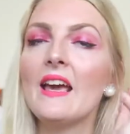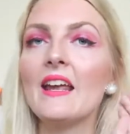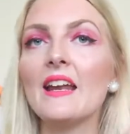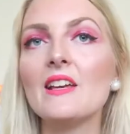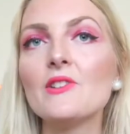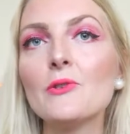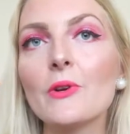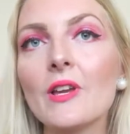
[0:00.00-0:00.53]
and
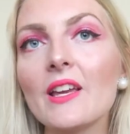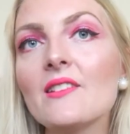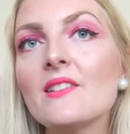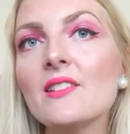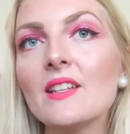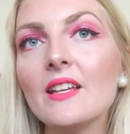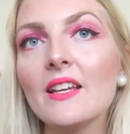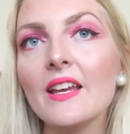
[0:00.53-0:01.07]
as you can
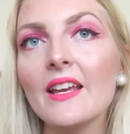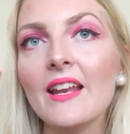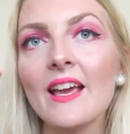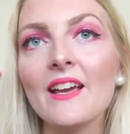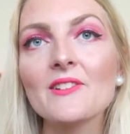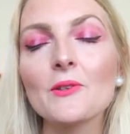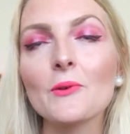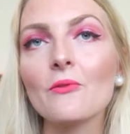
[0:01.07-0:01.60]
see it
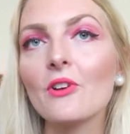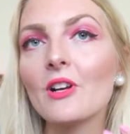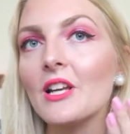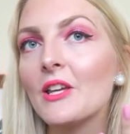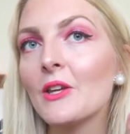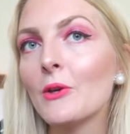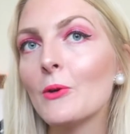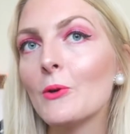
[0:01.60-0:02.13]
has some
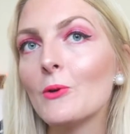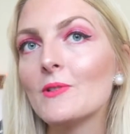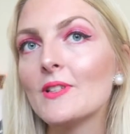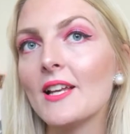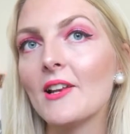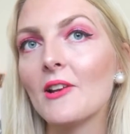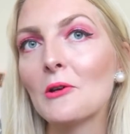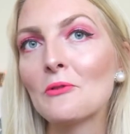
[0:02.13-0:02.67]
really cute
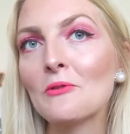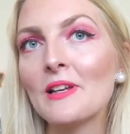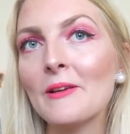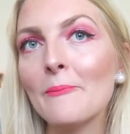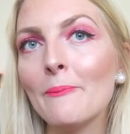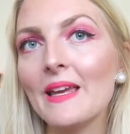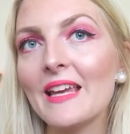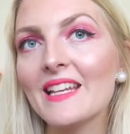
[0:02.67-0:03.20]
and
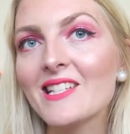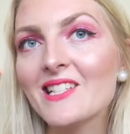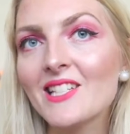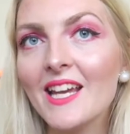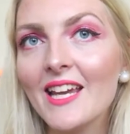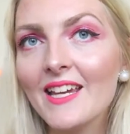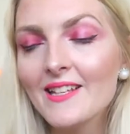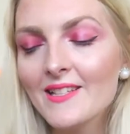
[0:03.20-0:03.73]
lovely pink
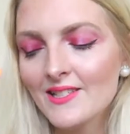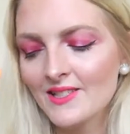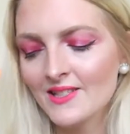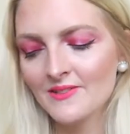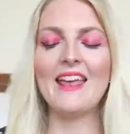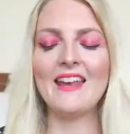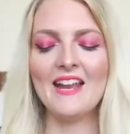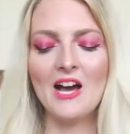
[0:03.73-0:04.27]
shades
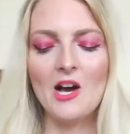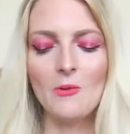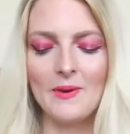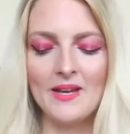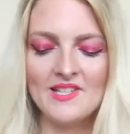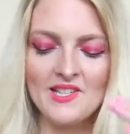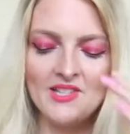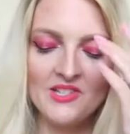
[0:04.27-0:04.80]
and now
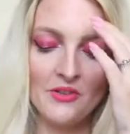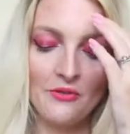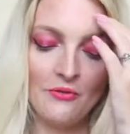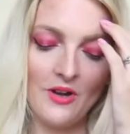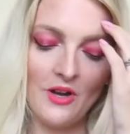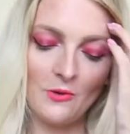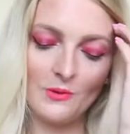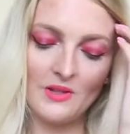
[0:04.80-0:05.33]
my sister
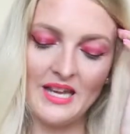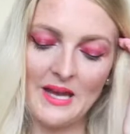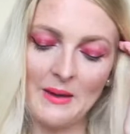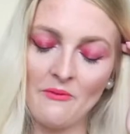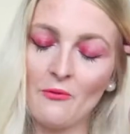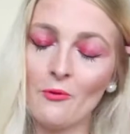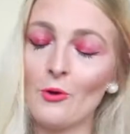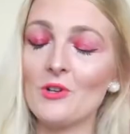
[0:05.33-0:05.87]
found
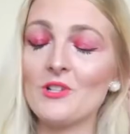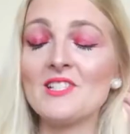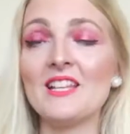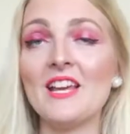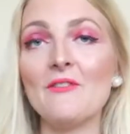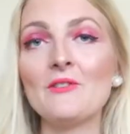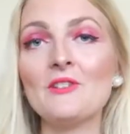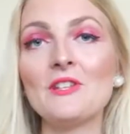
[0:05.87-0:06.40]
them for
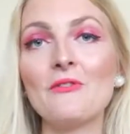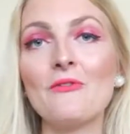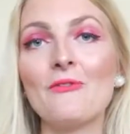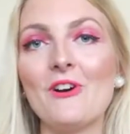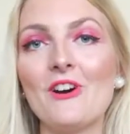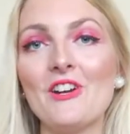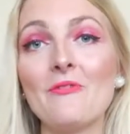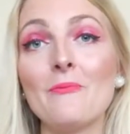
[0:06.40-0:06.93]

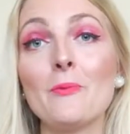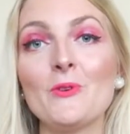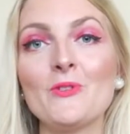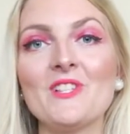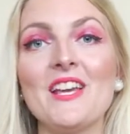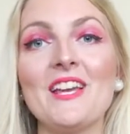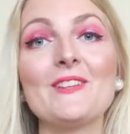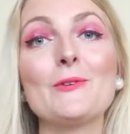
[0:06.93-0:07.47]
75
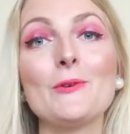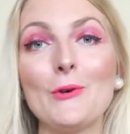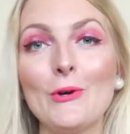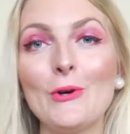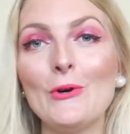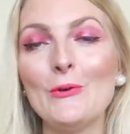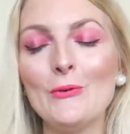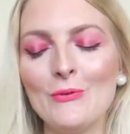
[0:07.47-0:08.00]
percent
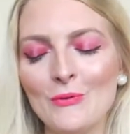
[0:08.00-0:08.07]
off